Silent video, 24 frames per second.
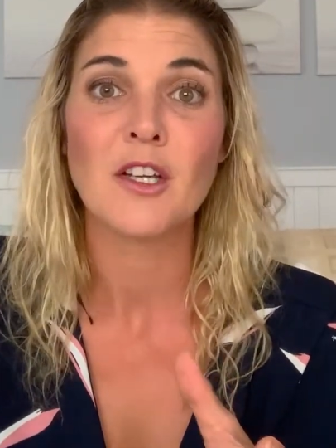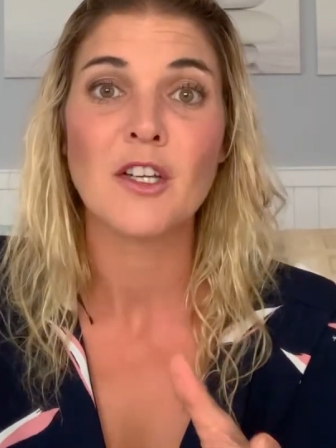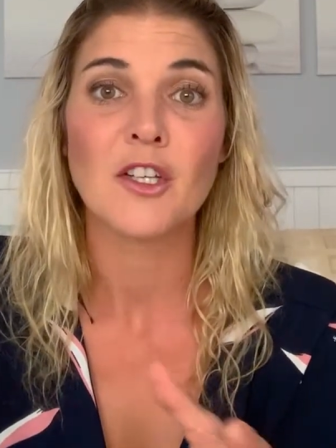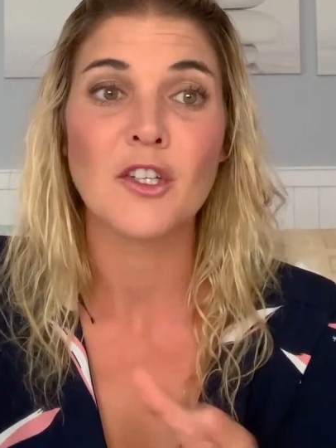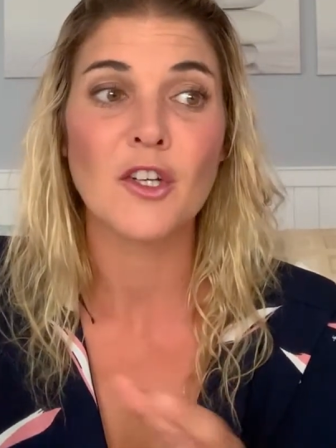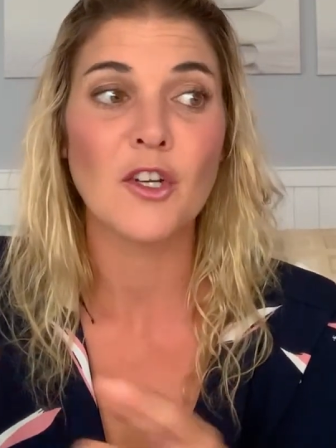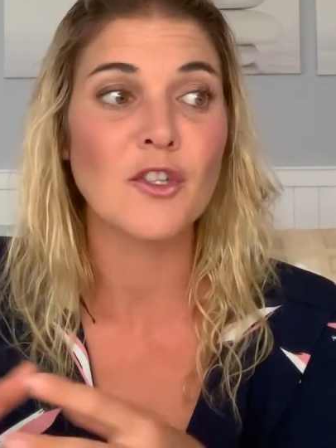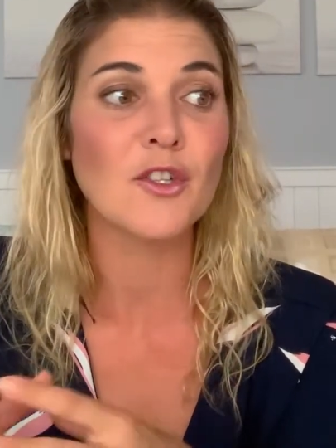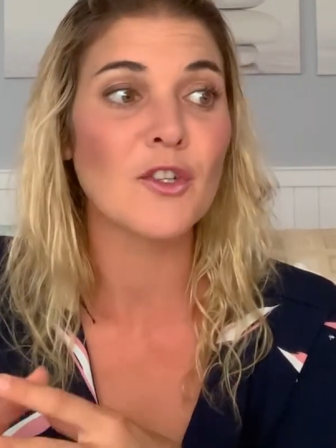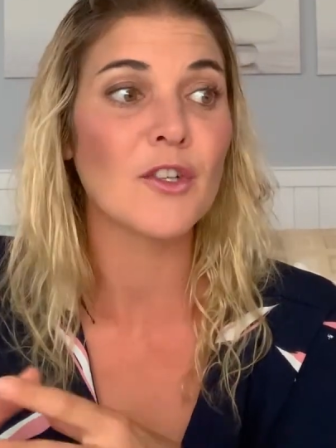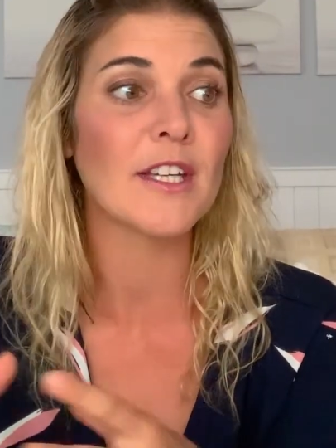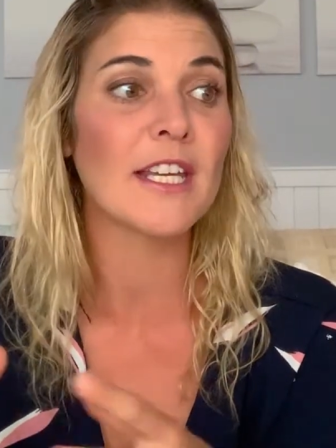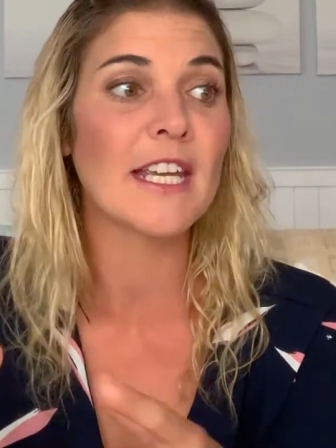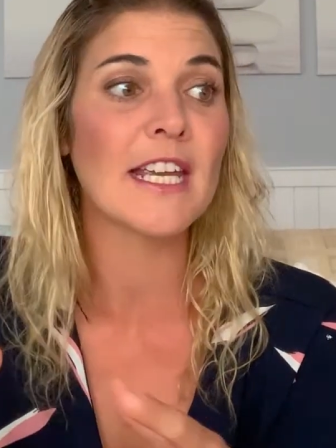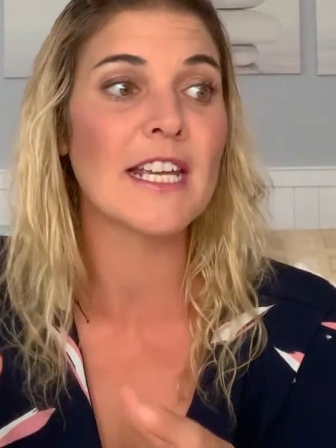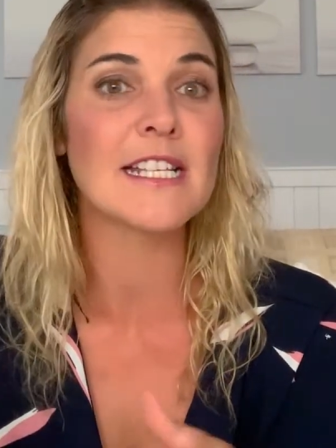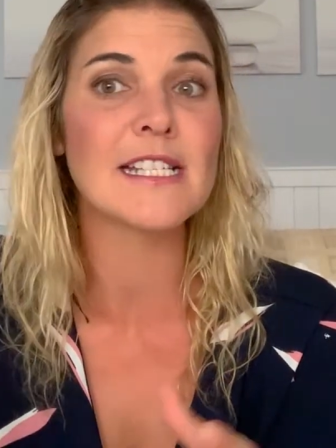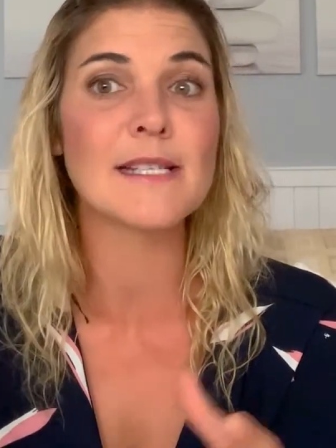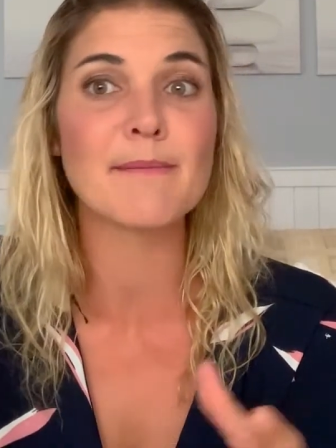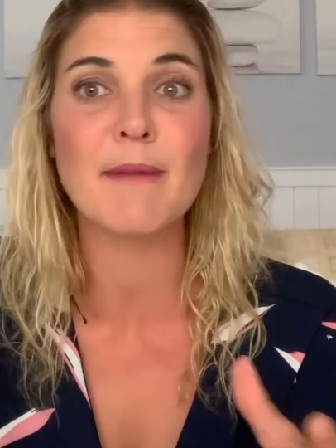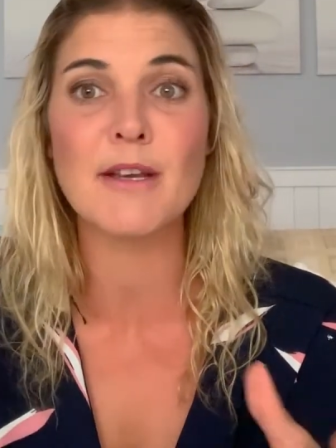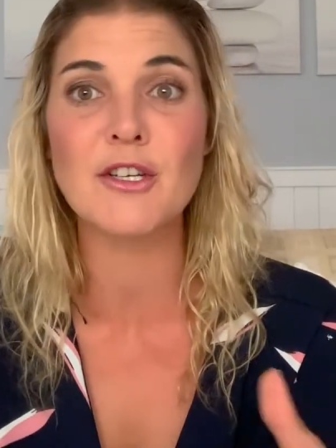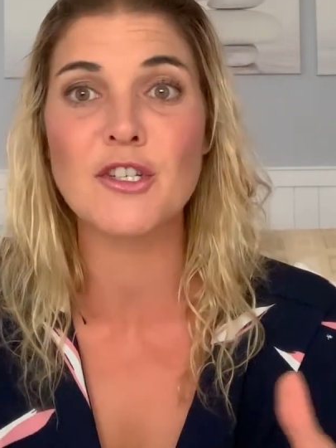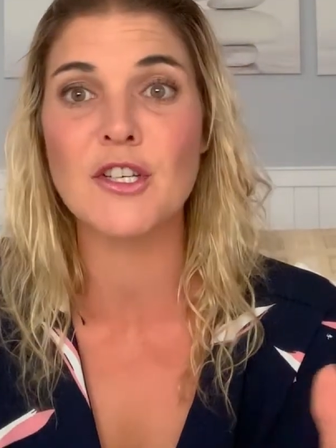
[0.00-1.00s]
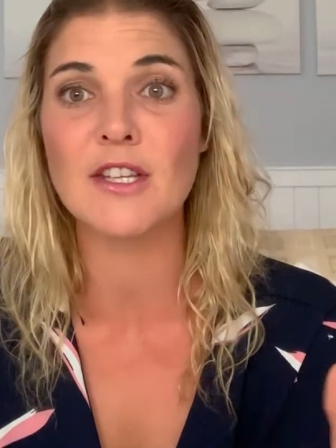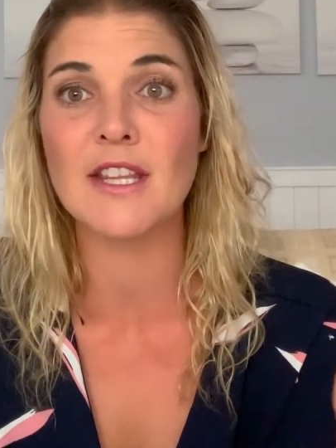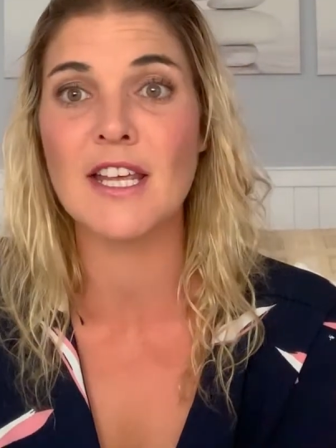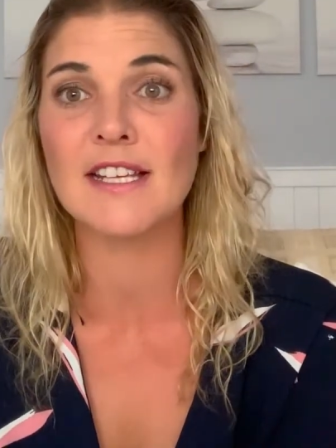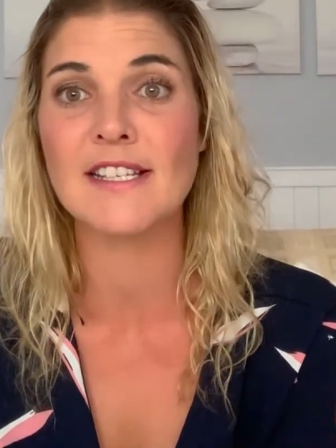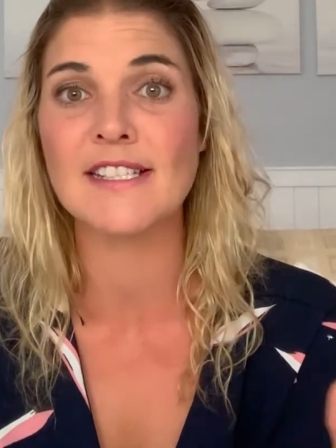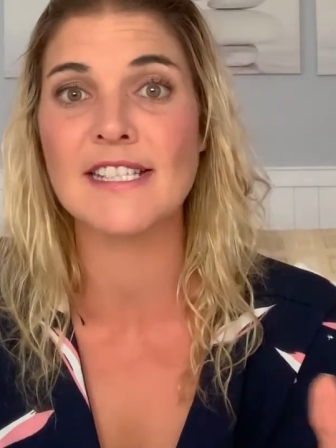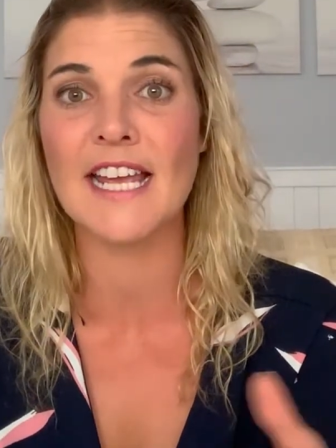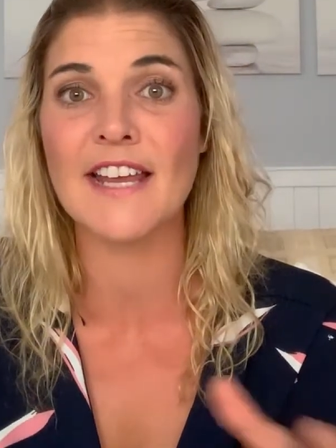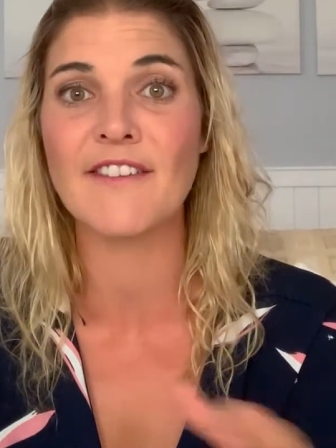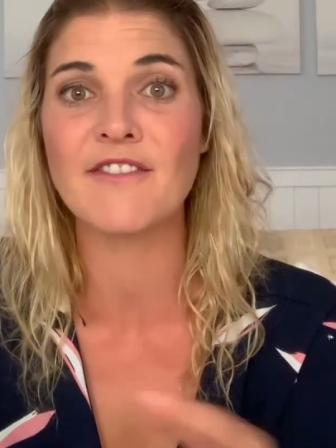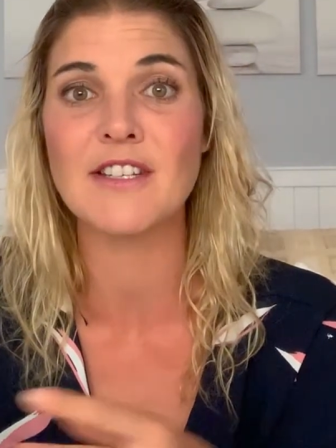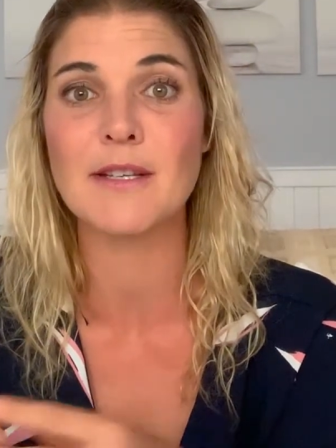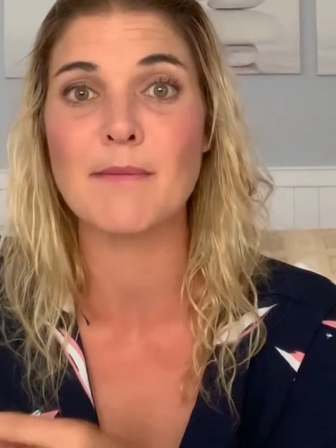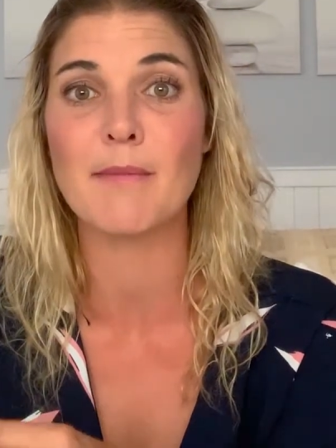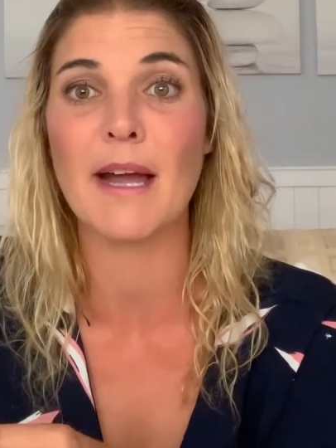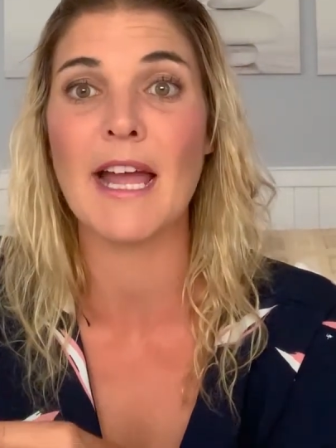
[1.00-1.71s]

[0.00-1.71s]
You know, your kids measure their safety